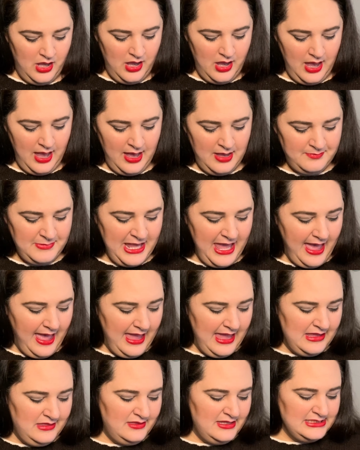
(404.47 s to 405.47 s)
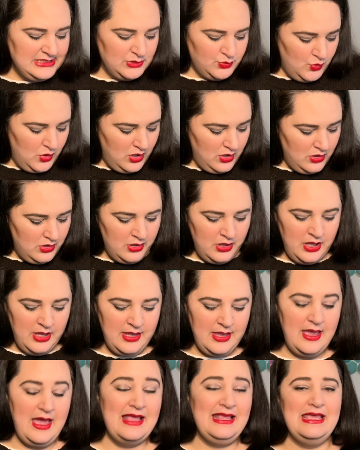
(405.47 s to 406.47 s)
Yeah, and this wool,
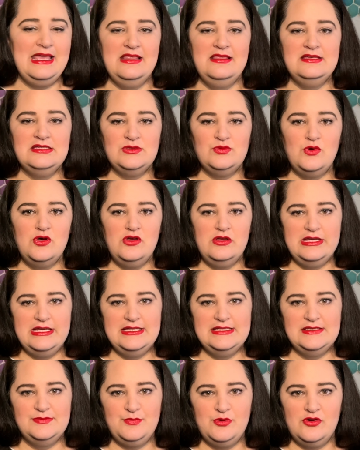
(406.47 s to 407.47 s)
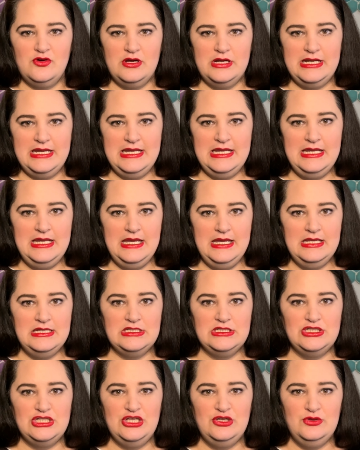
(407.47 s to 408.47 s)
again, this wool is pretty
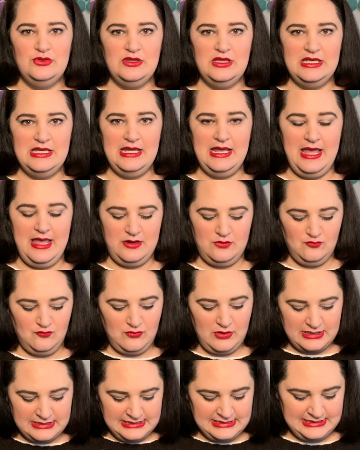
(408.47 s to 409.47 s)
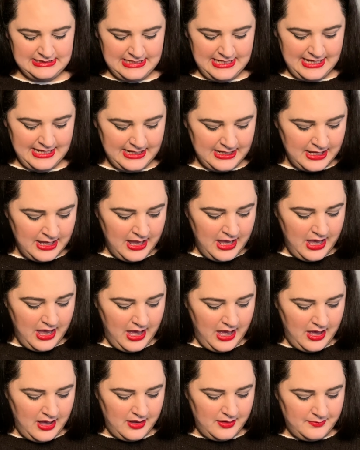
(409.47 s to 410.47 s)
toothy and rustic.
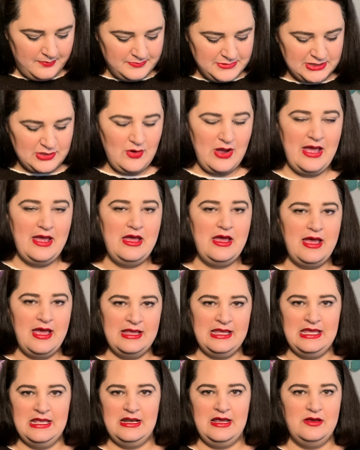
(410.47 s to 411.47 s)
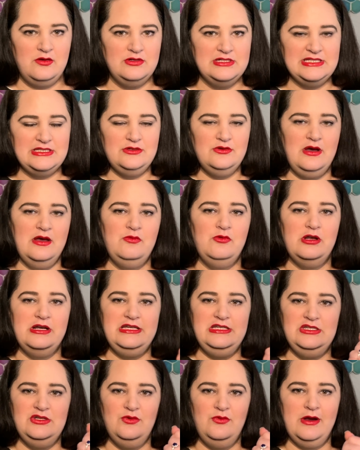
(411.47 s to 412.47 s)
So I always knew I
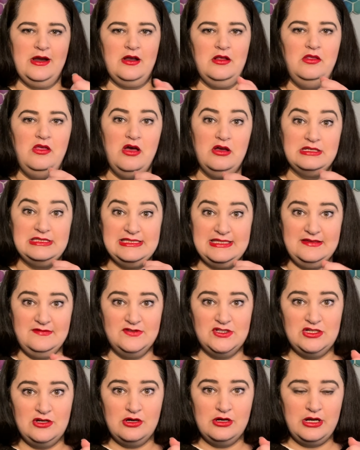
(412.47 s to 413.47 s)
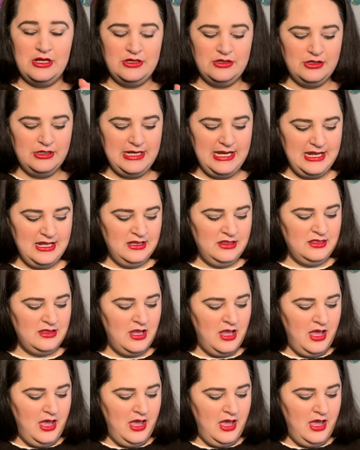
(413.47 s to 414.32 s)
wanted to wear a long sleeve shirt underneath.